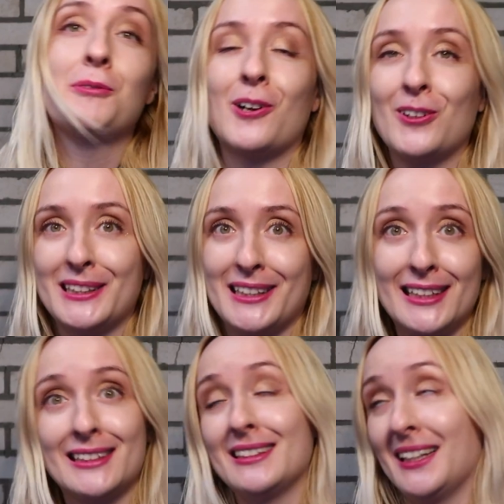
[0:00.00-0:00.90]
course,
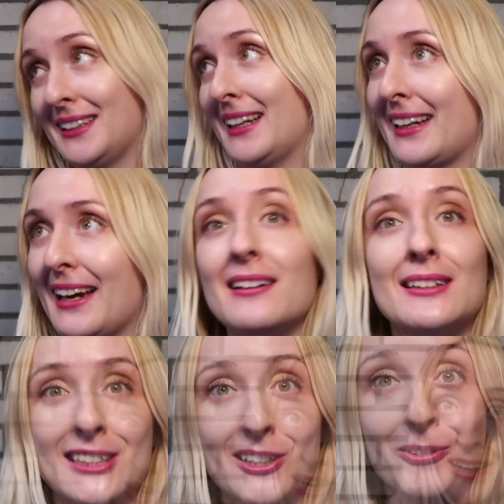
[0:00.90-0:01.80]
not like
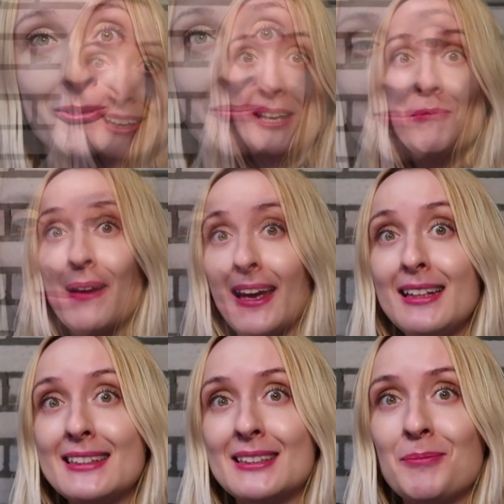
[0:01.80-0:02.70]
Hertz though. He
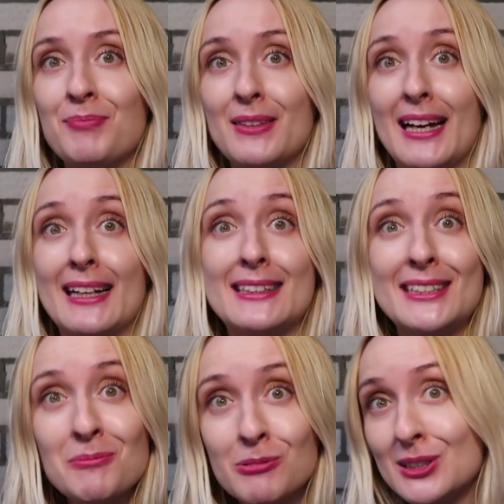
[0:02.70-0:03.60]
makes the
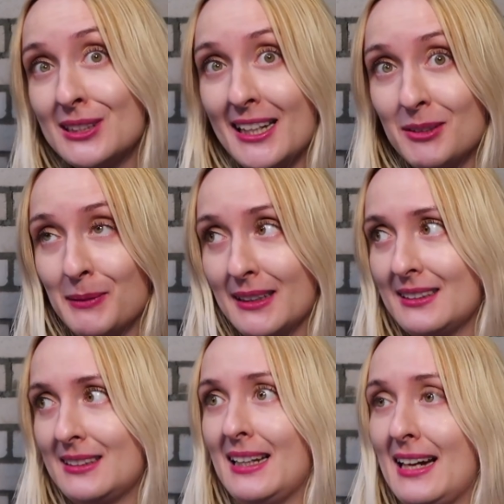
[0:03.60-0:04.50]
simple
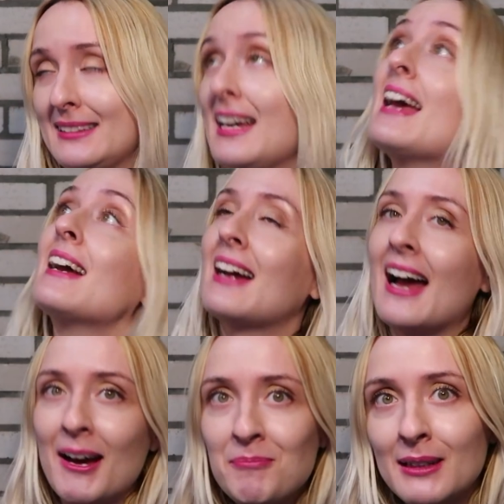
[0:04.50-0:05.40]
statement that
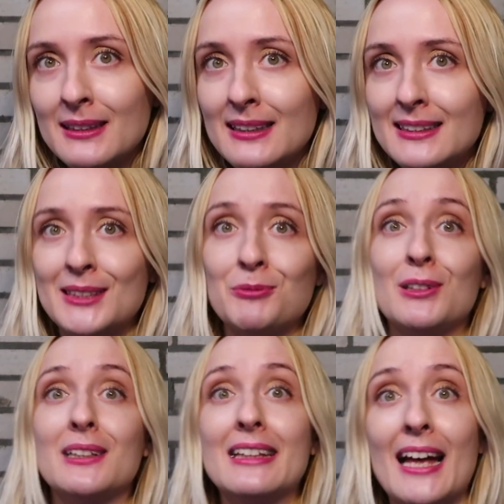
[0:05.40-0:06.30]
companies
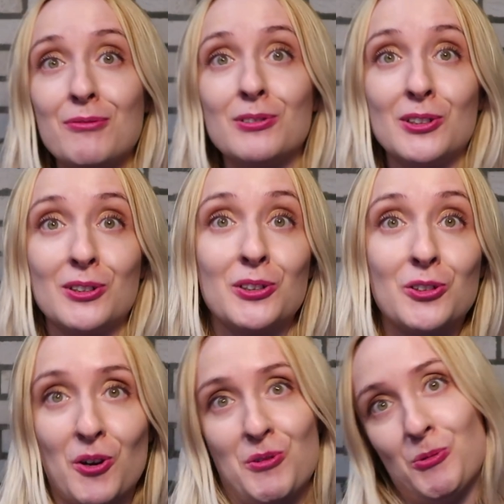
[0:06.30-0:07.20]
will never
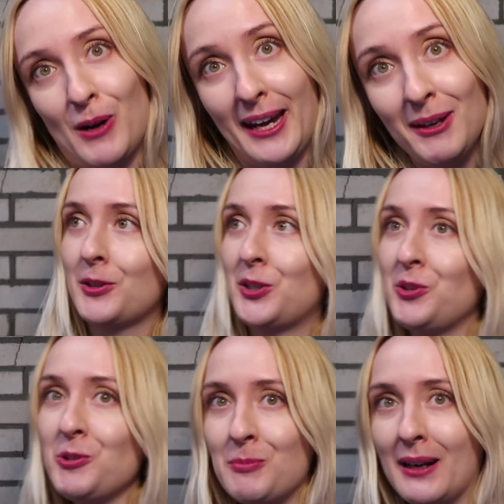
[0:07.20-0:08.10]
go away,
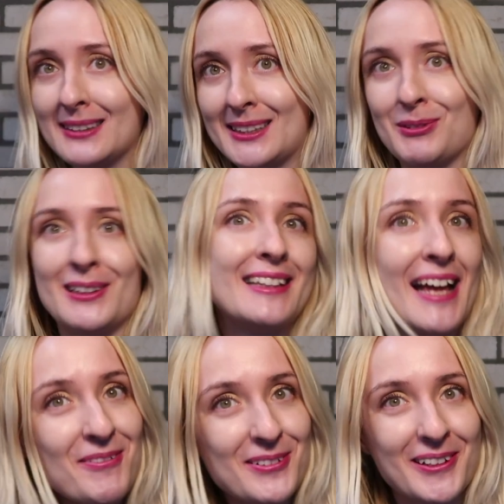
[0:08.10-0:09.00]
humans will
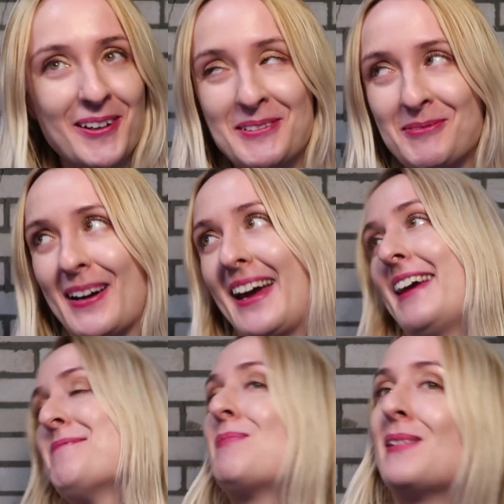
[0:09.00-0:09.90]
never go
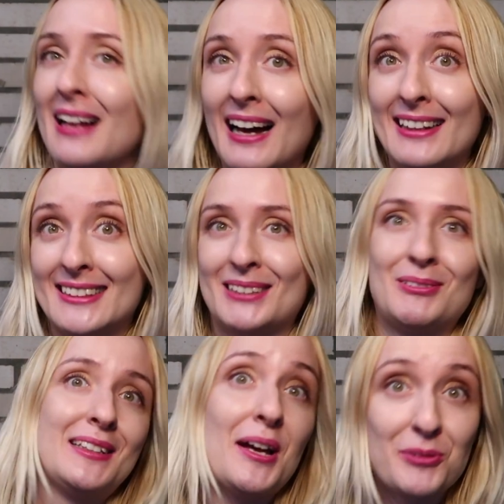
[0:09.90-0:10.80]
away, plants
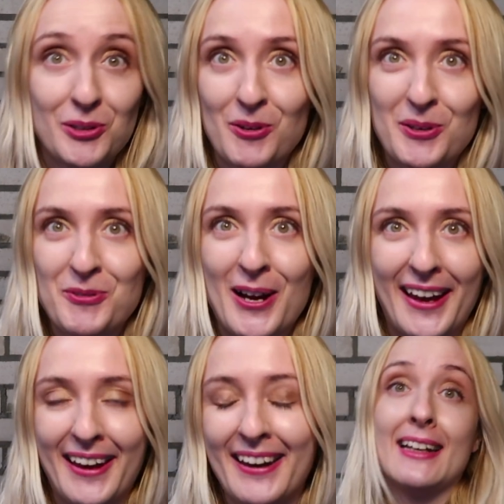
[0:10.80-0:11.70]
will never go
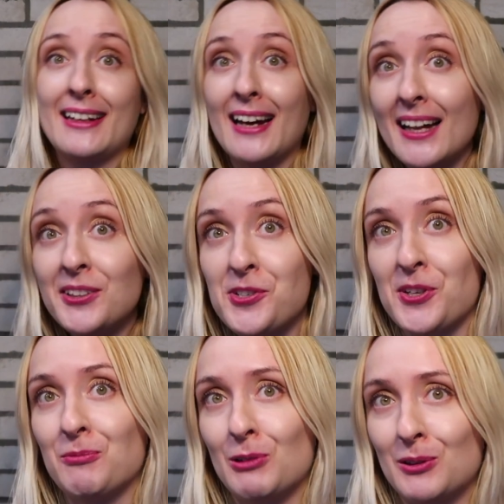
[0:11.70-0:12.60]
away. The
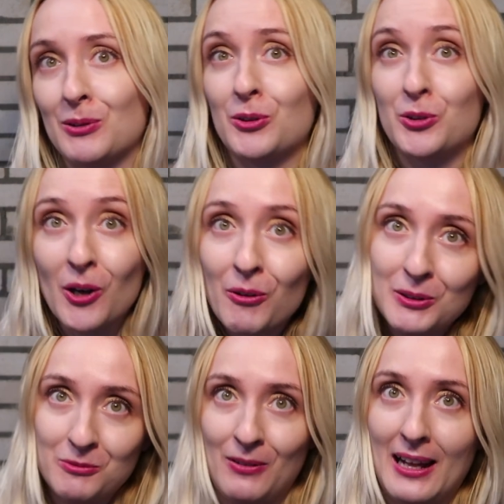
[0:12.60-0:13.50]
country will grow
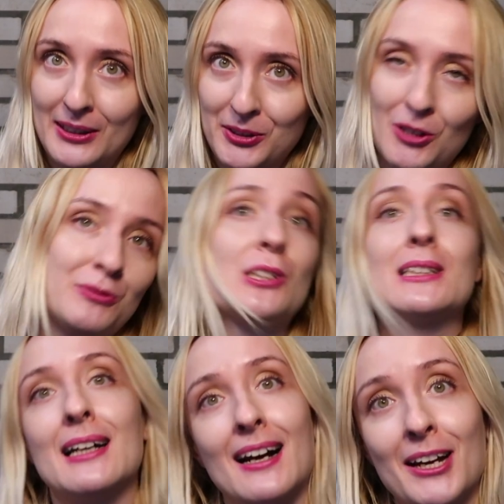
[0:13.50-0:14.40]
in value over
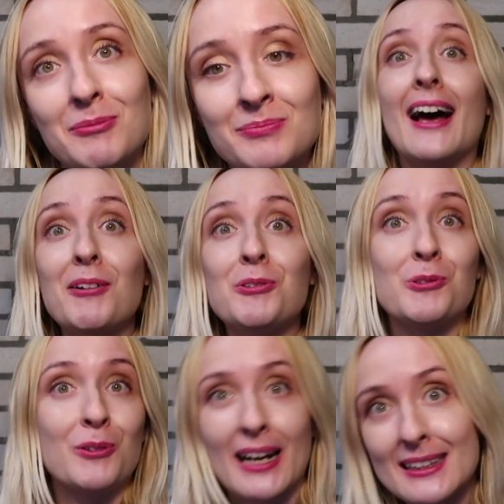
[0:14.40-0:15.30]
time. Now,
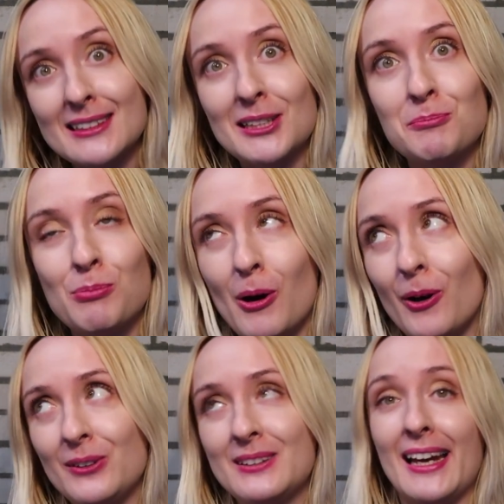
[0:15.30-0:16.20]
who gets that
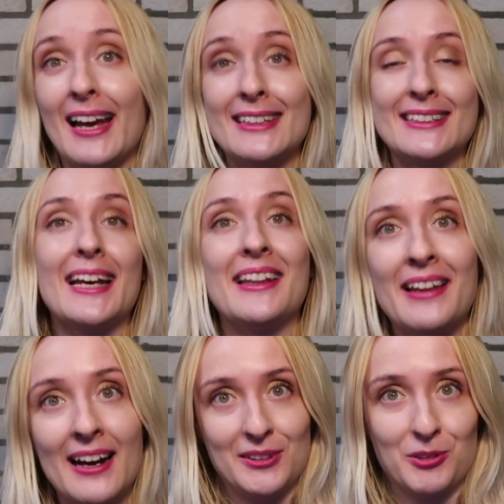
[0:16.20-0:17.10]
point is
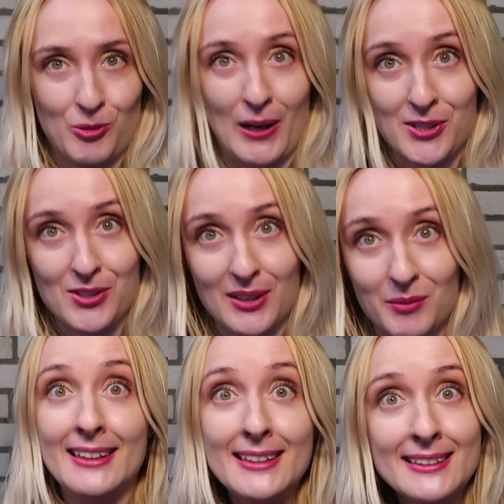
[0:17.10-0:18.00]
another question.
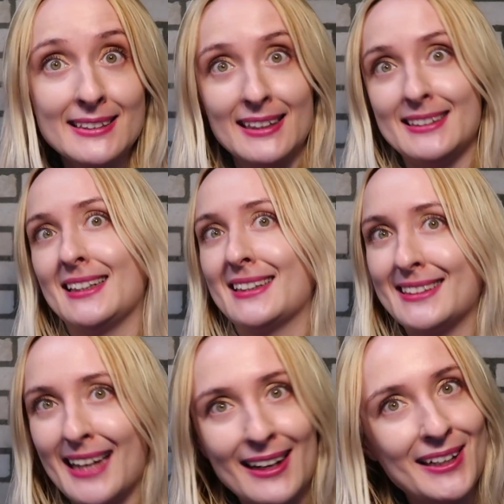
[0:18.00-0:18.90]
This is
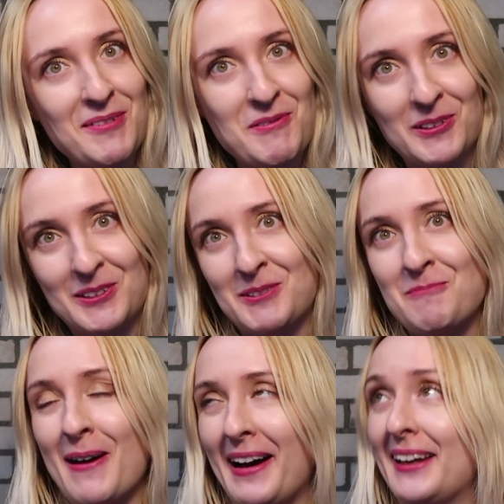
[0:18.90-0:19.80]
exactly what
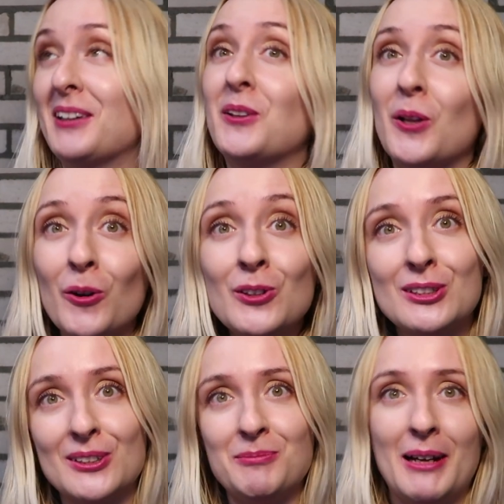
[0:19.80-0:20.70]
my
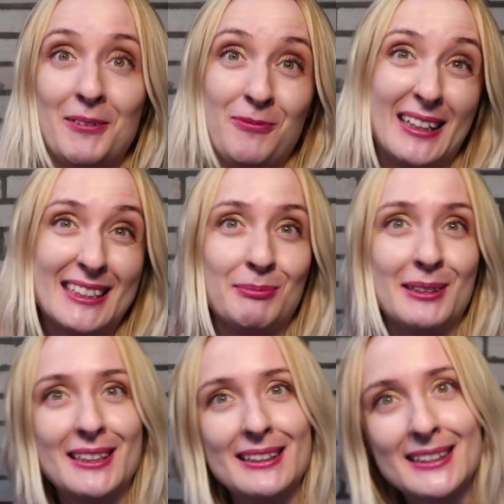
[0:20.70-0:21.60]
long-term
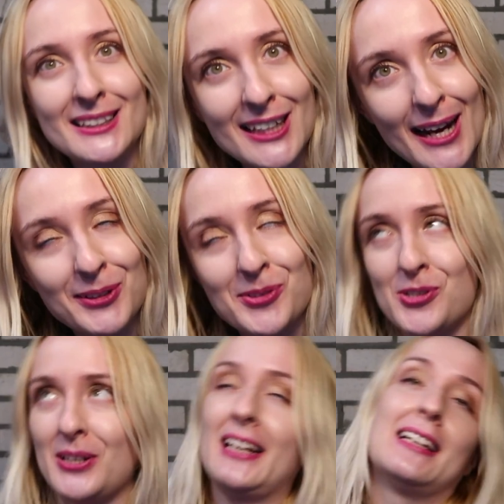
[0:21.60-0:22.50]
investment
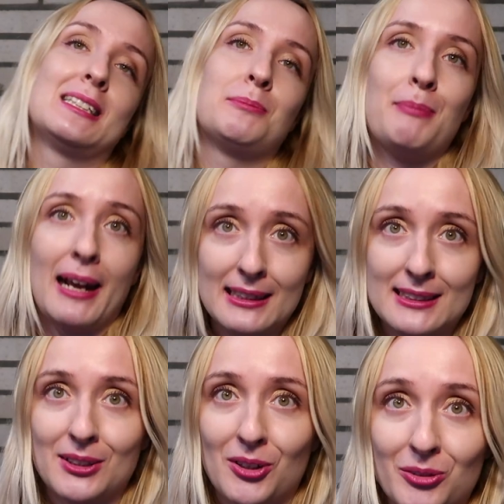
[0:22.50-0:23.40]
strategy is
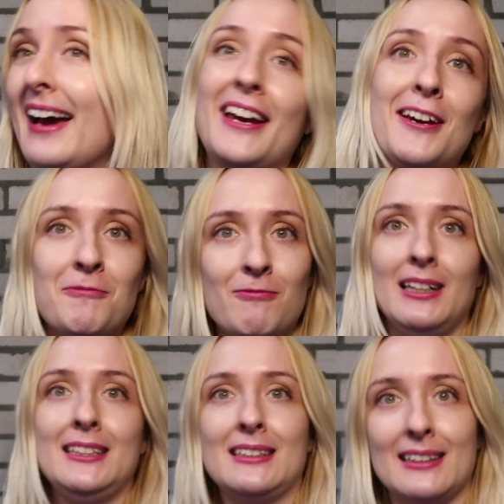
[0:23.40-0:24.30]
based on. I
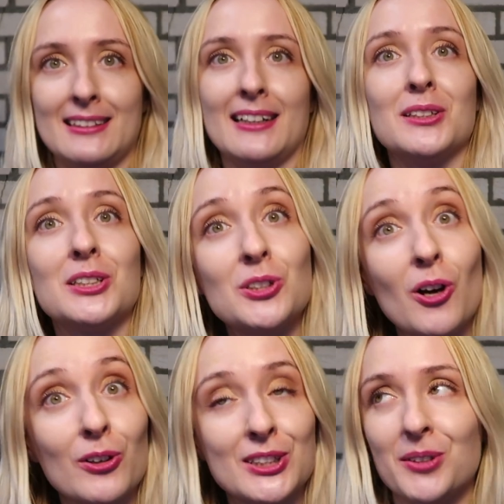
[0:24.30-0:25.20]
invested in
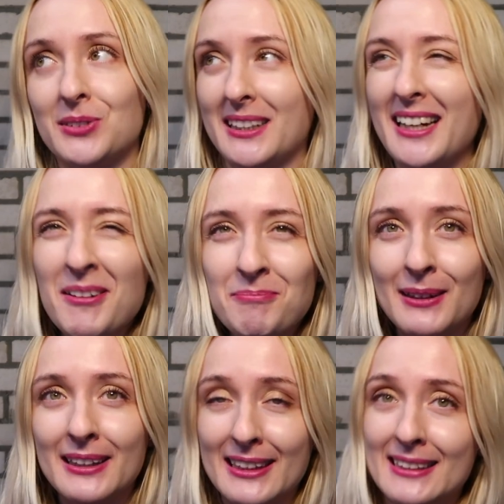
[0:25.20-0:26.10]
stocks of the
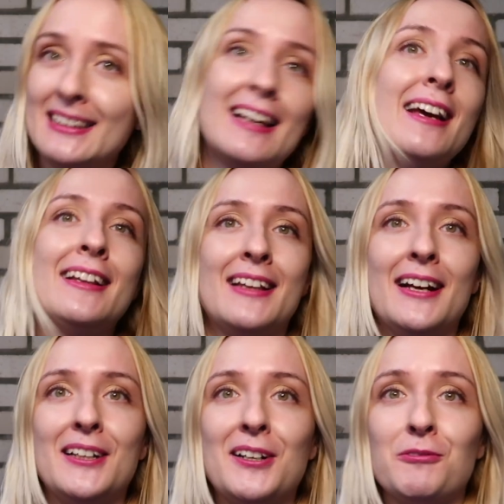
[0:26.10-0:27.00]
companies
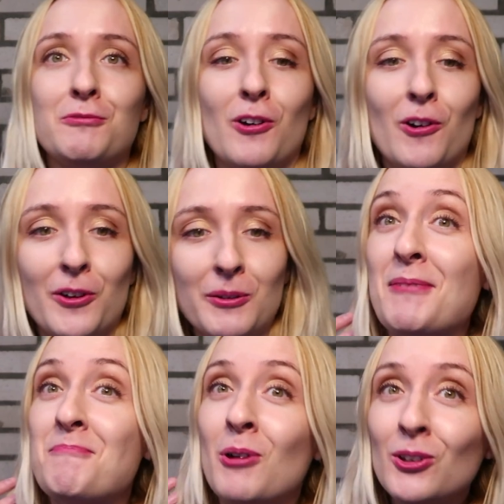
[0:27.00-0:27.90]
that are, for the
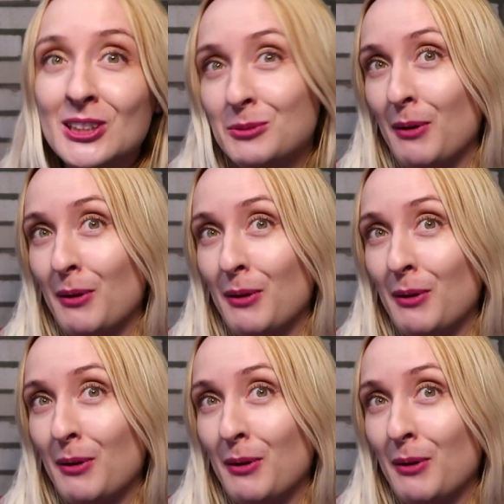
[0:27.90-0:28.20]
most